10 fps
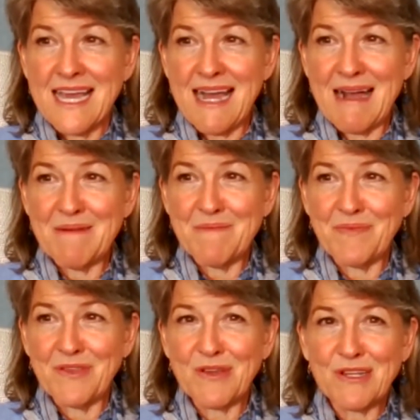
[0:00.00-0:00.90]

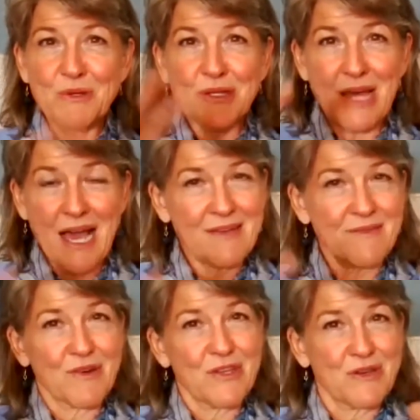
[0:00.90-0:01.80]
you can do it
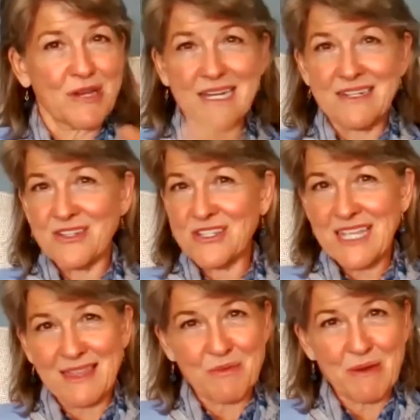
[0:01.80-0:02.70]
live, or you can
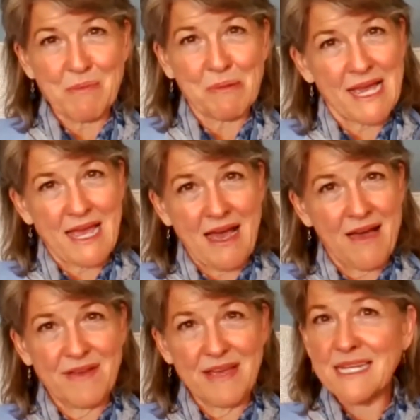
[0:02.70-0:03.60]
just get the replay
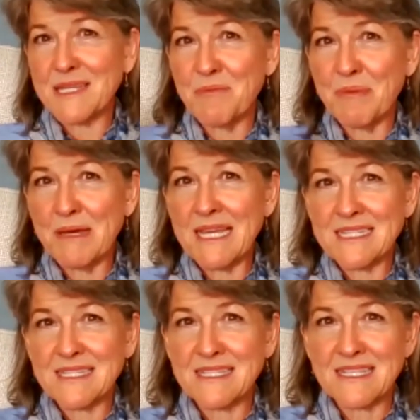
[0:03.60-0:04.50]
of it. But
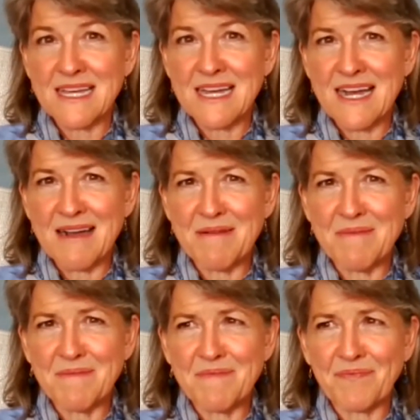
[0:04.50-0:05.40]
it's
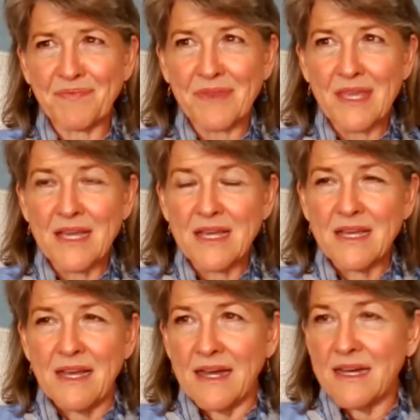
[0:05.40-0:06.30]

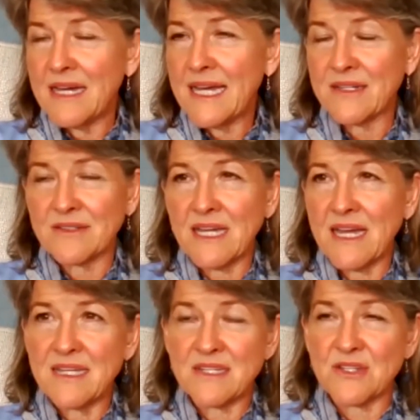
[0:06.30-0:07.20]
oh my
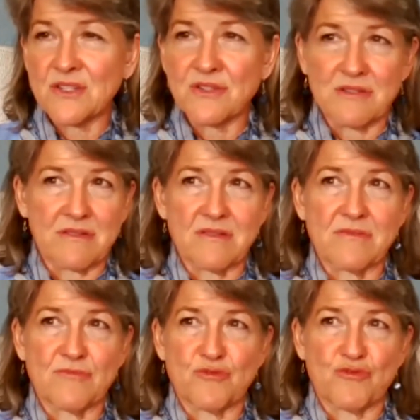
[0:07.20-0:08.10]
gosh,
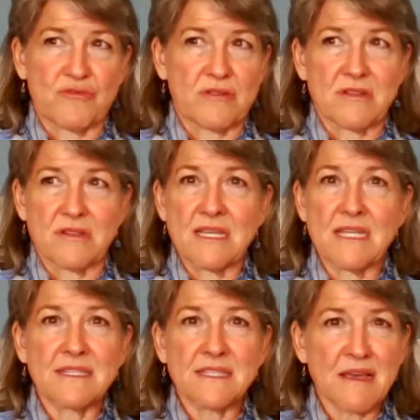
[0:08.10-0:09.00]

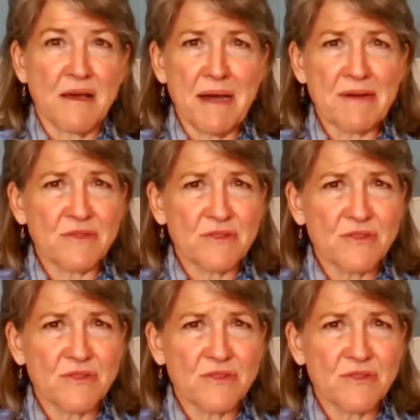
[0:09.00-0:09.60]
it's about